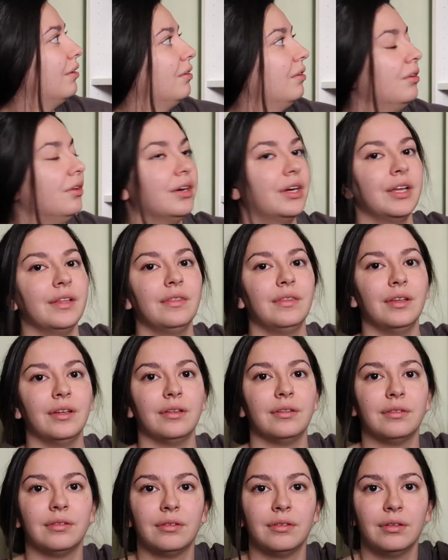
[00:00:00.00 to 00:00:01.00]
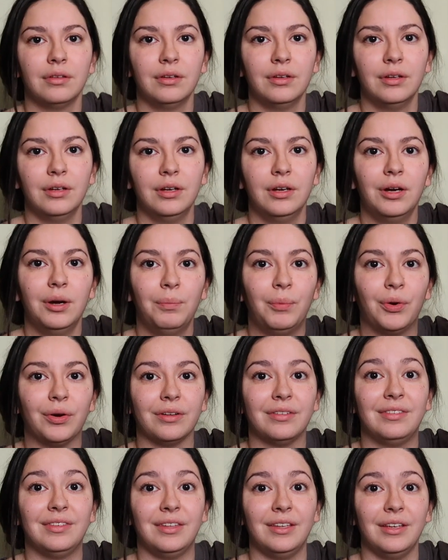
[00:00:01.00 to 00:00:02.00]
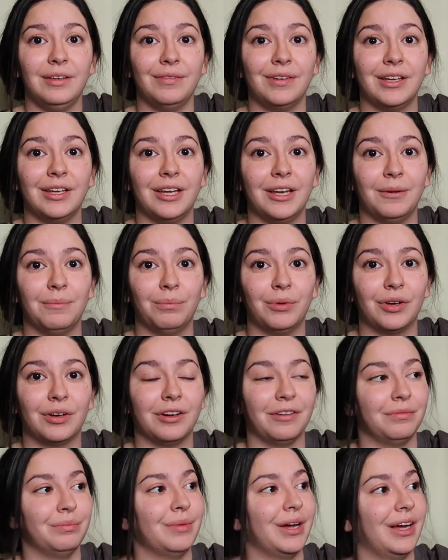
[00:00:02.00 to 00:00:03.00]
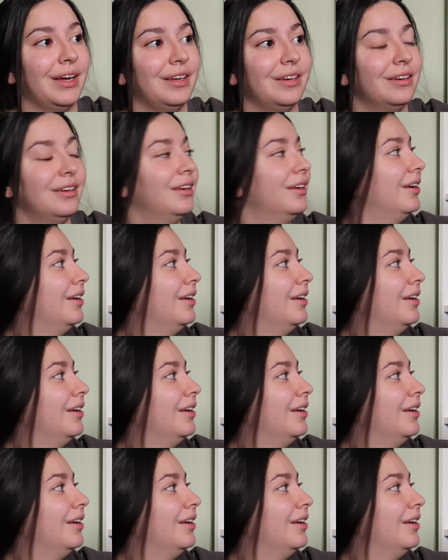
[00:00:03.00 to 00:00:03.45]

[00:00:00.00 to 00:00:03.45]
look at this poor Stephen King book of mine.